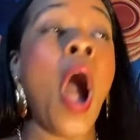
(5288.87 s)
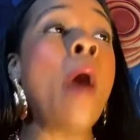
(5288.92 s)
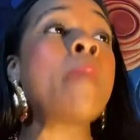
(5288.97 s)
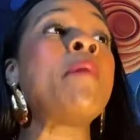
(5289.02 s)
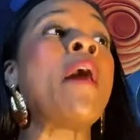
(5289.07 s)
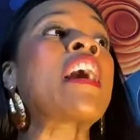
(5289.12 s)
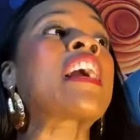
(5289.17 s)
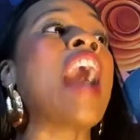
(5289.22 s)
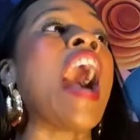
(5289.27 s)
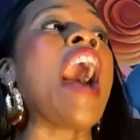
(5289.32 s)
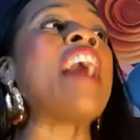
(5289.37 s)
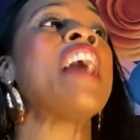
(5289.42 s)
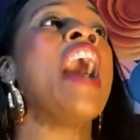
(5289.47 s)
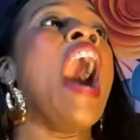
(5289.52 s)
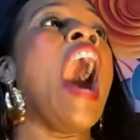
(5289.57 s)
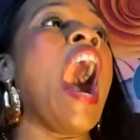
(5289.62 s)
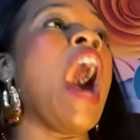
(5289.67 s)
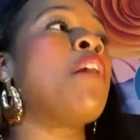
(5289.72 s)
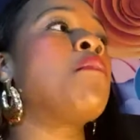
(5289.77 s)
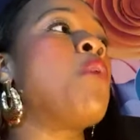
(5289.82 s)
Oh, but
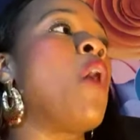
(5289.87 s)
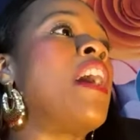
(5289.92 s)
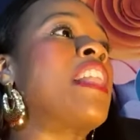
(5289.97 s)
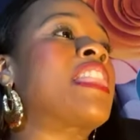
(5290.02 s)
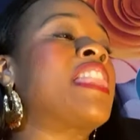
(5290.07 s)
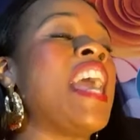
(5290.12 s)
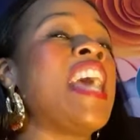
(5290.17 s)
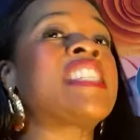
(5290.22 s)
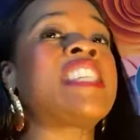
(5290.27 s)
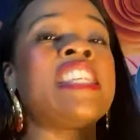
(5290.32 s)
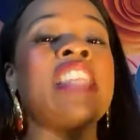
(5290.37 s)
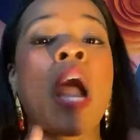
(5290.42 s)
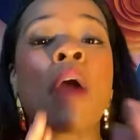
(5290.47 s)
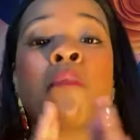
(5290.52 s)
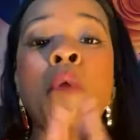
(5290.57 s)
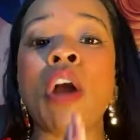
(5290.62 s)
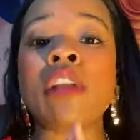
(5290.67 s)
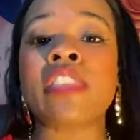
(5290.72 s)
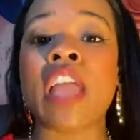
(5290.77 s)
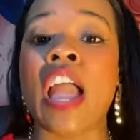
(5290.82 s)
God, I want this and
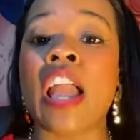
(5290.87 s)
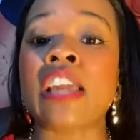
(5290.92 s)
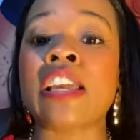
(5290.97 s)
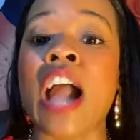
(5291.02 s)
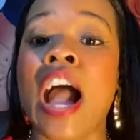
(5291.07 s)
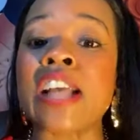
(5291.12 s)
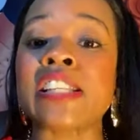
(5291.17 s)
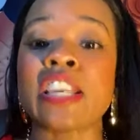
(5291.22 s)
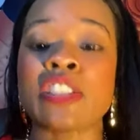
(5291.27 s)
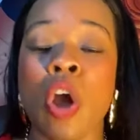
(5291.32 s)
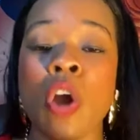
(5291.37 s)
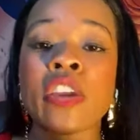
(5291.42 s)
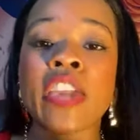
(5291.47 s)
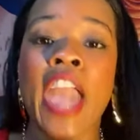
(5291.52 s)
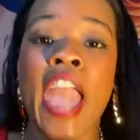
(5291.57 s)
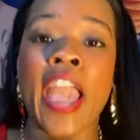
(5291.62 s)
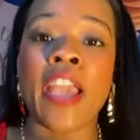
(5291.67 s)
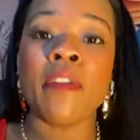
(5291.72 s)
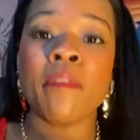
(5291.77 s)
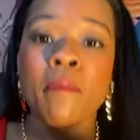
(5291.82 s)
I want that, and God says,
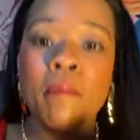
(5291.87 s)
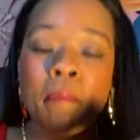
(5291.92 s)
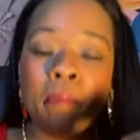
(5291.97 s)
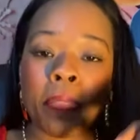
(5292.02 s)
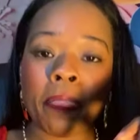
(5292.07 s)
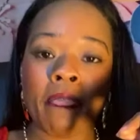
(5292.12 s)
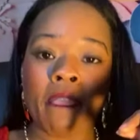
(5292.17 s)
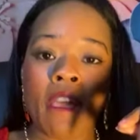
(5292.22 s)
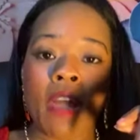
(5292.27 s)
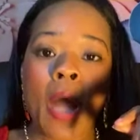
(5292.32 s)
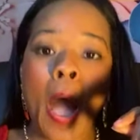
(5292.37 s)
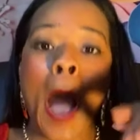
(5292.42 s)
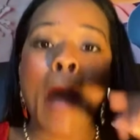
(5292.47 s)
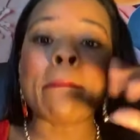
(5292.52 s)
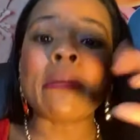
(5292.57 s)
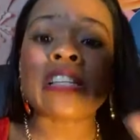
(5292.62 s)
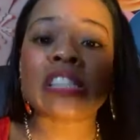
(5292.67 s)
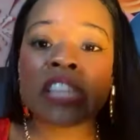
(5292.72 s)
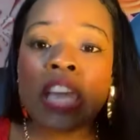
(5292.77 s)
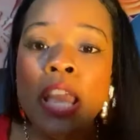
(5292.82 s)
okay.
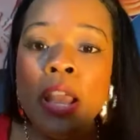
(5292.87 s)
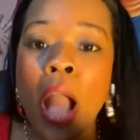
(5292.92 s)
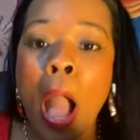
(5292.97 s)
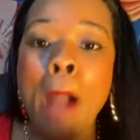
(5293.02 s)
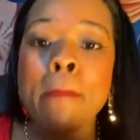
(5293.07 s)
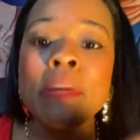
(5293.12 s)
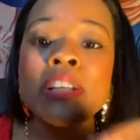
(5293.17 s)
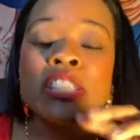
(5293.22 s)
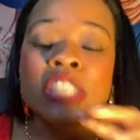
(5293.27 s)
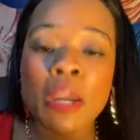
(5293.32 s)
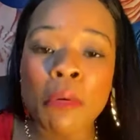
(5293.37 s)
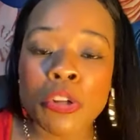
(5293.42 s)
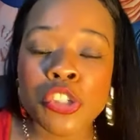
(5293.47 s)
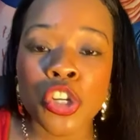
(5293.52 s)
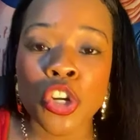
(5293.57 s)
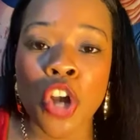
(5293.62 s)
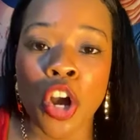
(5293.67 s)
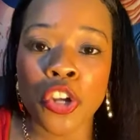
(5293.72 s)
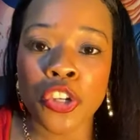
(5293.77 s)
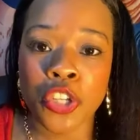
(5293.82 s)
I'ma see. I'ma see
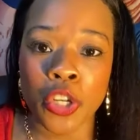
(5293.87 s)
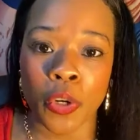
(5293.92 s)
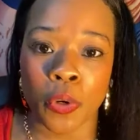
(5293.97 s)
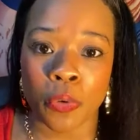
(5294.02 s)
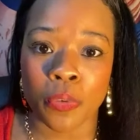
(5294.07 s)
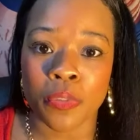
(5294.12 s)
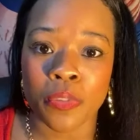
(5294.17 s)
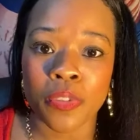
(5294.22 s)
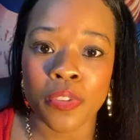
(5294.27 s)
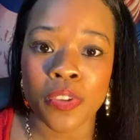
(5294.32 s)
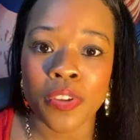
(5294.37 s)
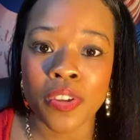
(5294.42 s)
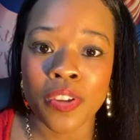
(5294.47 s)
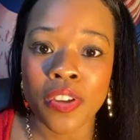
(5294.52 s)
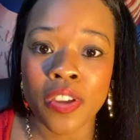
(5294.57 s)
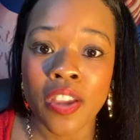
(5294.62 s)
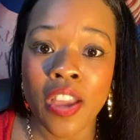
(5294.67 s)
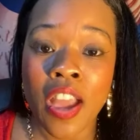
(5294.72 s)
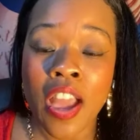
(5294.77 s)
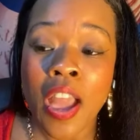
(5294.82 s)
what you're gonna do.
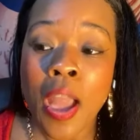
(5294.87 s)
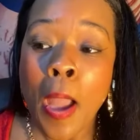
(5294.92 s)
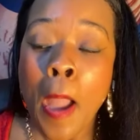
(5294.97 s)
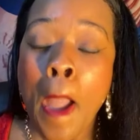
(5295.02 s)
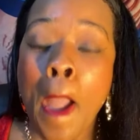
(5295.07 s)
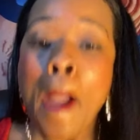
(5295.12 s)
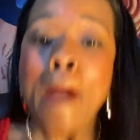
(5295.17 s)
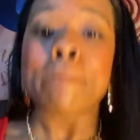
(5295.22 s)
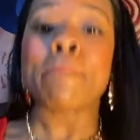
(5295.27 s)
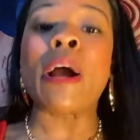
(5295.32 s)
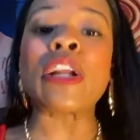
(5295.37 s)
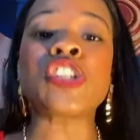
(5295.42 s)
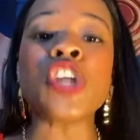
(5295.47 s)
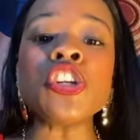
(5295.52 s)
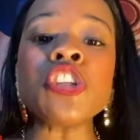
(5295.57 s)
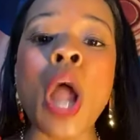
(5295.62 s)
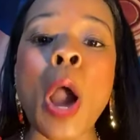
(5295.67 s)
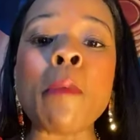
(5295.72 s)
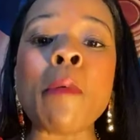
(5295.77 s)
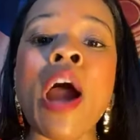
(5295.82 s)

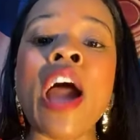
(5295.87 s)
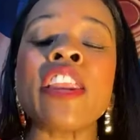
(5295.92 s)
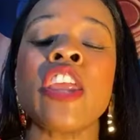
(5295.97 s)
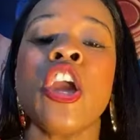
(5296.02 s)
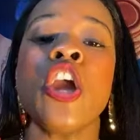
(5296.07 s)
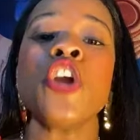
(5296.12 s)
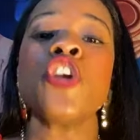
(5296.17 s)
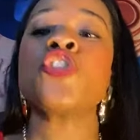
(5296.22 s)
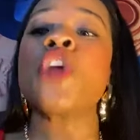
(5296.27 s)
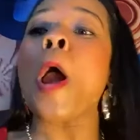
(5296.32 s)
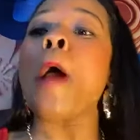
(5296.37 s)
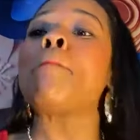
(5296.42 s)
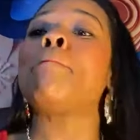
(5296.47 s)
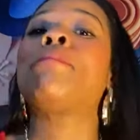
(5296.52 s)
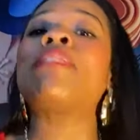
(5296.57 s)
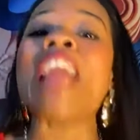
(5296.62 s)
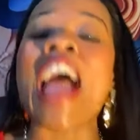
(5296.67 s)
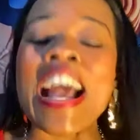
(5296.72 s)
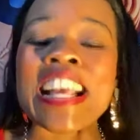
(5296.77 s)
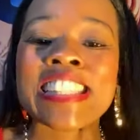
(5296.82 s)
But you know what?
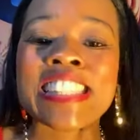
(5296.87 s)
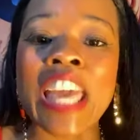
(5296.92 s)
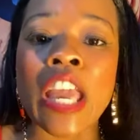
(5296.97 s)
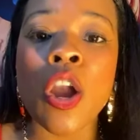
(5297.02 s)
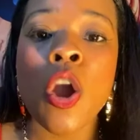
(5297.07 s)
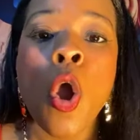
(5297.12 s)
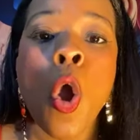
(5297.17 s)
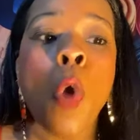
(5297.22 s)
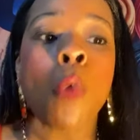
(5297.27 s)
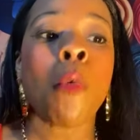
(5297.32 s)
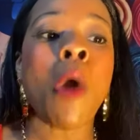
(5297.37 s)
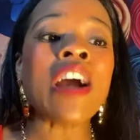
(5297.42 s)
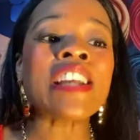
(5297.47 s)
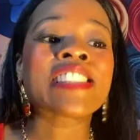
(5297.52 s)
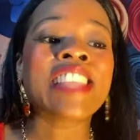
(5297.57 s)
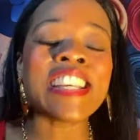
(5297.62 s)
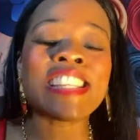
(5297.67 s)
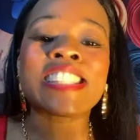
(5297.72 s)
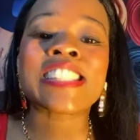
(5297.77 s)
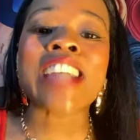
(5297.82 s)
Your blessing
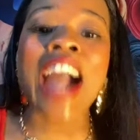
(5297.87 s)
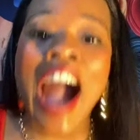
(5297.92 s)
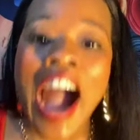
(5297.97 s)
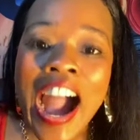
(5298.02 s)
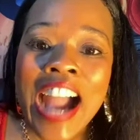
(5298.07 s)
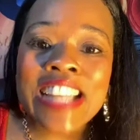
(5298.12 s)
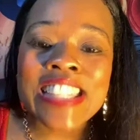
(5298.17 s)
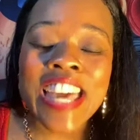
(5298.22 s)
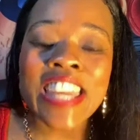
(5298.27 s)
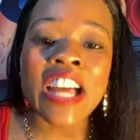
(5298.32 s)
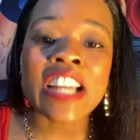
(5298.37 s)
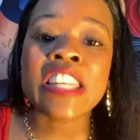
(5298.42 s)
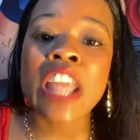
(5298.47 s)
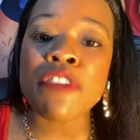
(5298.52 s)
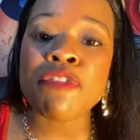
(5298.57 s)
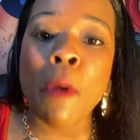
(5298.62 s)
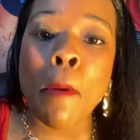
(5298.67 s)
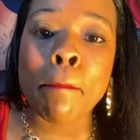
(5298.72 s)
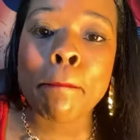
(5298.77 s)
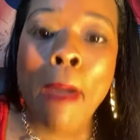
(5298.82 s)
was disguised in
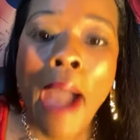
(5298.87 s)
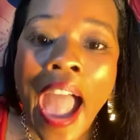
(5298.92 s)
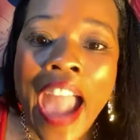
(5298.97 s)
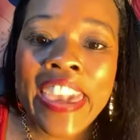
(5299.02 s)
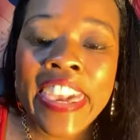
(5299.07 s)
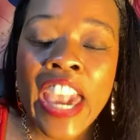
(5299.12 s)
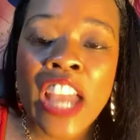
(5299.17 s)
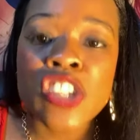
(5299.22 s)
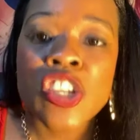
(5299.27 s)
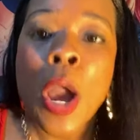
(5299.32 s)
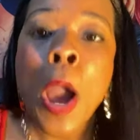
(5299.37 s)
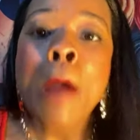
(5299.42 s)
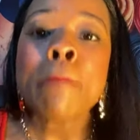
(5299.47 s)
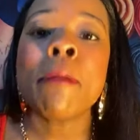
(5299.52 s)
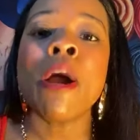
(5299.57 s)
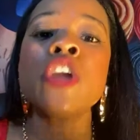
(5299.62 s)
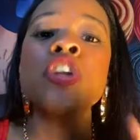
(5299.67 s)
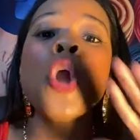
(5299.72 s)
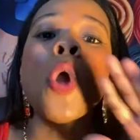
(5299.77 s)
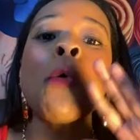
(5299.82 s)
a different package,
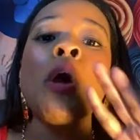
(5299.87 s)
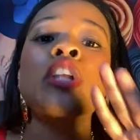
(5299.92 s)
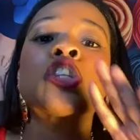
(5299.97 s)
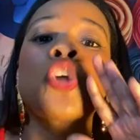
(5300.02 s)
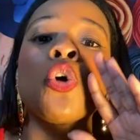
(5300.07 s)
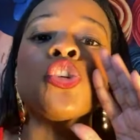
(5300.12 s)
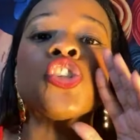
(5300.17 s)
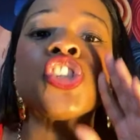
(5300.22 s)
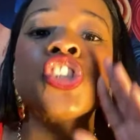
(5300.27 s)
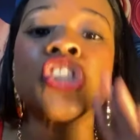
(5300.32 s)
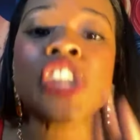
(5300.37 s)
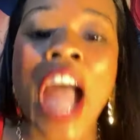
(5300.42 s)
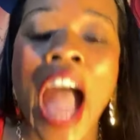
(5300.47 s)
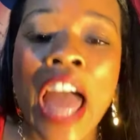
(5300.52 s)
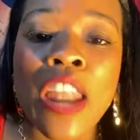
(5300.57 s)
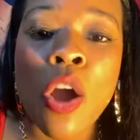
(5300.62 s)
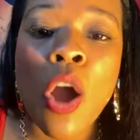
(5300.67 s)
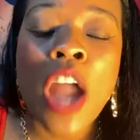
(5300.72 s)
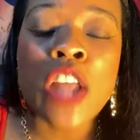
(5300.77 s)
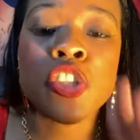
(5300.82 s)
but you were too
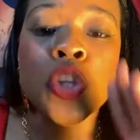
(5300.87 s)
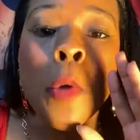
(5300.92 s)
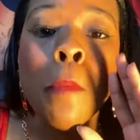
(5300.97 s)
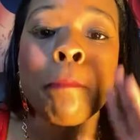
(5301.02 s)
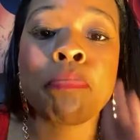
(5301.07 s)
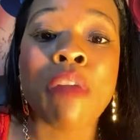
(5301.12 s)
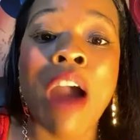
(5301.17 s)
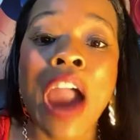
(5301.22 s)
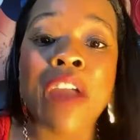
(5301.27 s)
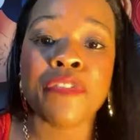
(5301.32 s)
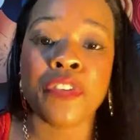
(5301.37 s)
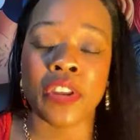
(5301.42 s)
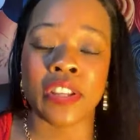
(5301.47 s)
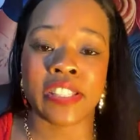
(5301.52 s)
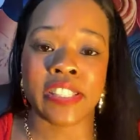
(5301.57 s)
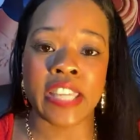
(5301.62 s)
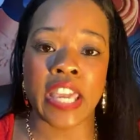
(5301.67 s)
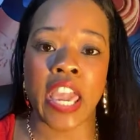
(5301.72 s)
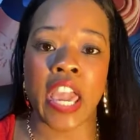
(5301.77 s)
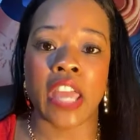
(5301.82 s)
shallow and too
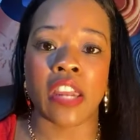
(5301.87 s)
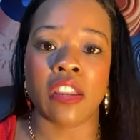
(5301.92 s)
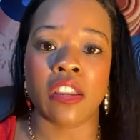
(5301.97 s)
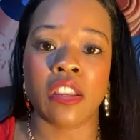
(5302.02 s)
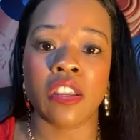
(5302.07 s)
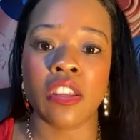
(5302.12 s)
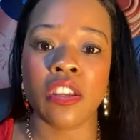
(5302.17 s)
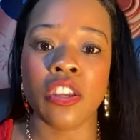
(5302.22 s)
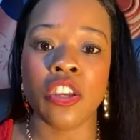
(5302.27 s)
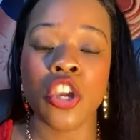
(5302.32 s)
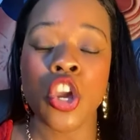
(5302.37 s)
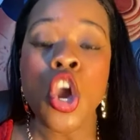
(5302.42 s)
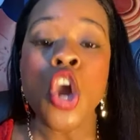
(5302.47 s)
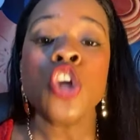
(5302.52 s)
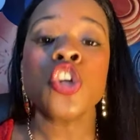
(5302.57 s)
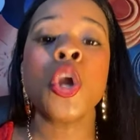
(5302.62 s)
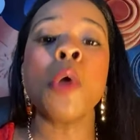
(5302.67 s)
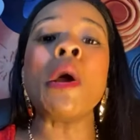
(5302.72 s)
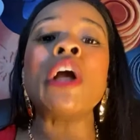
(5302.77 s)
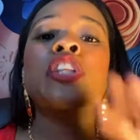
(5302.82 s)
prideful to see it.
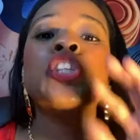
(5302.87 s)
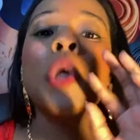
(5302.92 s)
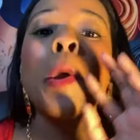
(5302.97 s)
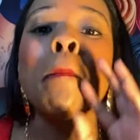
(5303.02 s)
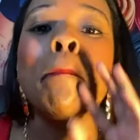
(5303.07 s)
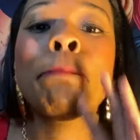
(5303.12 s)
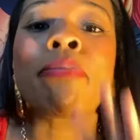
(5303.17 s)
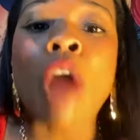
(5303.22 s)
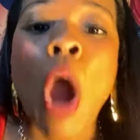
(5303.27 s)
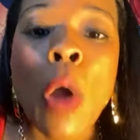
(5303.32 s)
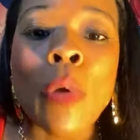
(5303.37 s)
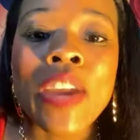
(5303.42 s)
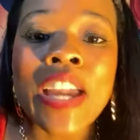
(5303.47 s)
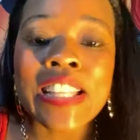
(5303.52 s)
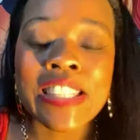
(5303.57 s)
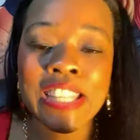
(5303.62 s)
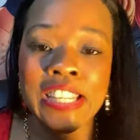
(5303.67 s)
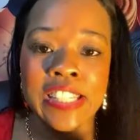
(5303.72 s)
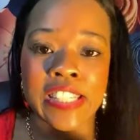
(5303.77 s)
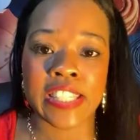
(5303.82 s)
You were too
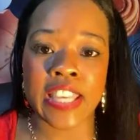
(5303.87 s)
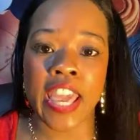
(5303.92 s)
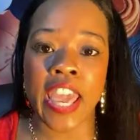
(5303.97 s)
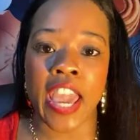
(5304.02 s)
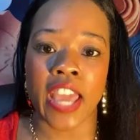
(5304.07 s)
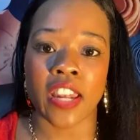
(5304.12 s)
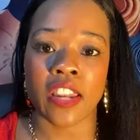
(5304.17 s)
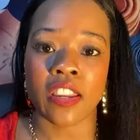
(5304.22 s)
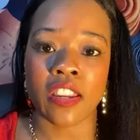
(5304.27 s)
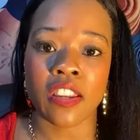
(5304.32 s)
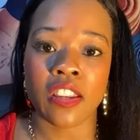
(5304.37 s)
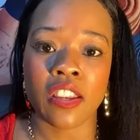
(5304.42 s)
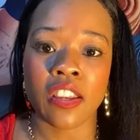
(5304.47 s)
broken to see it.